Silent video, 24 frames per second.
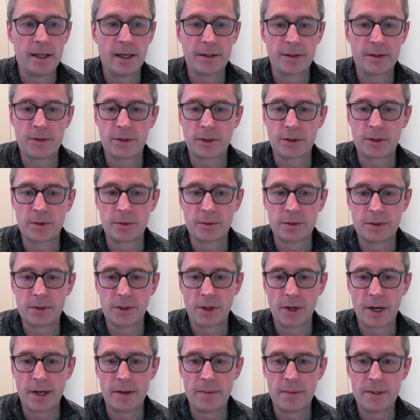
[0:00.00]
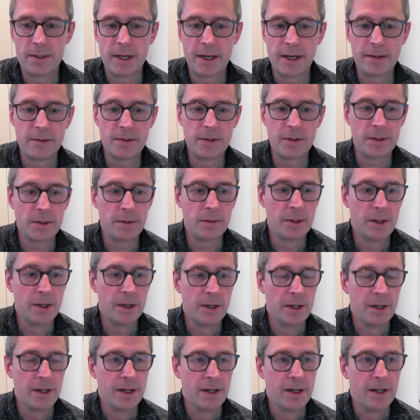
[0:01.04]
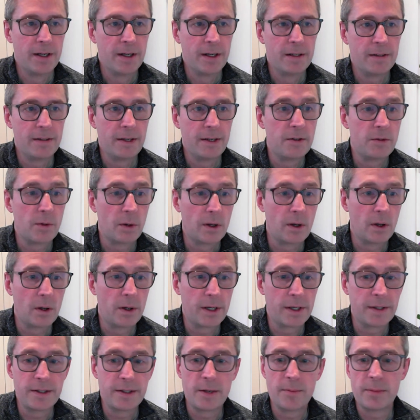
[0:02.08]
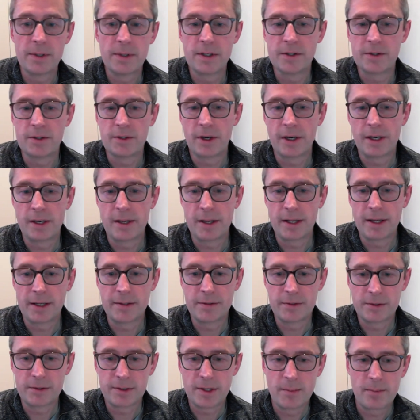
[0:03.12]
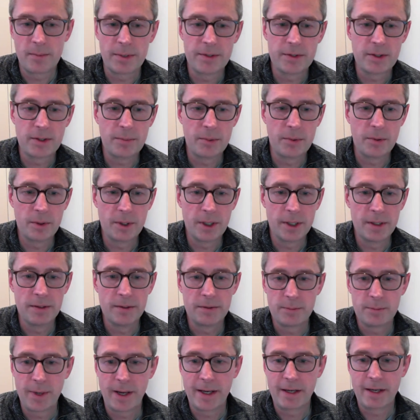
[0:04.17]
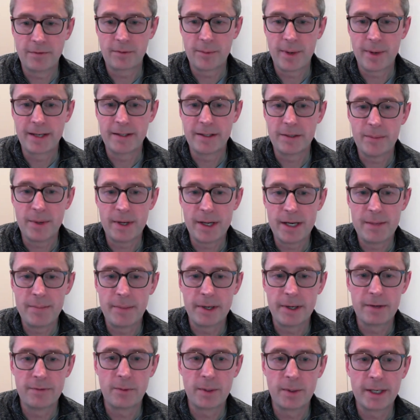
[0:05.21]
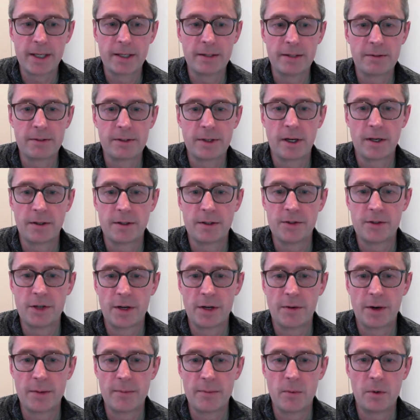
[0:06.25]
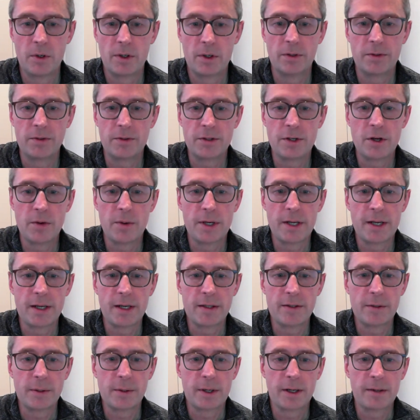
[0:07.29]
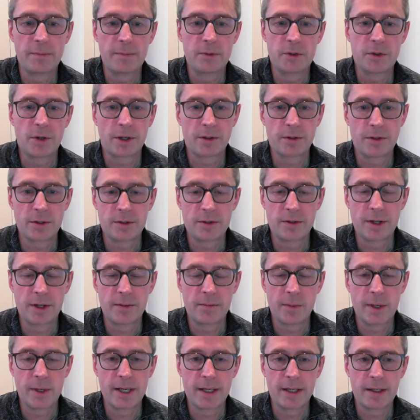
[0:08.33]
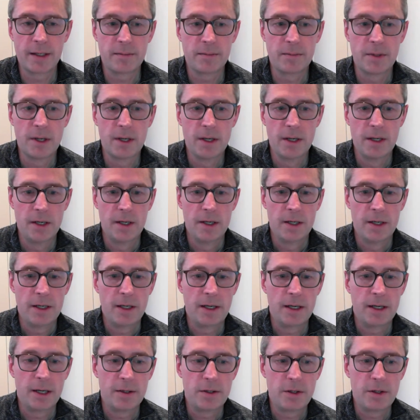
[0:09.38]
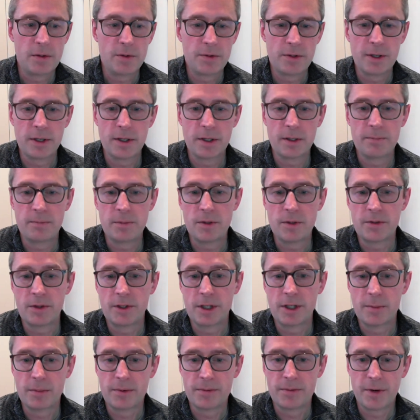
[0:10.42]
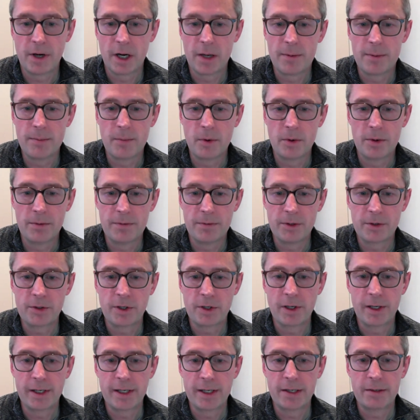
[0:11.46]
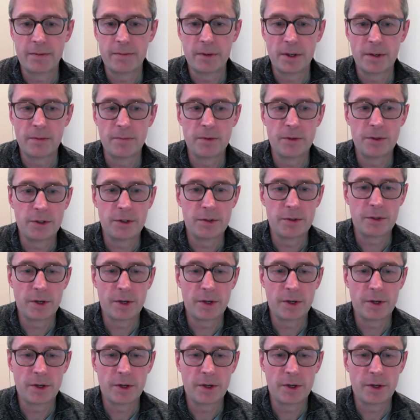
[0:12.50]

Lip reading: structural design. We tend to a lot in timber design, things are simply supported spanning from A to B, but if we can start to generate more continuity into our structures, then we can use the timber fiber more efficiently and reduce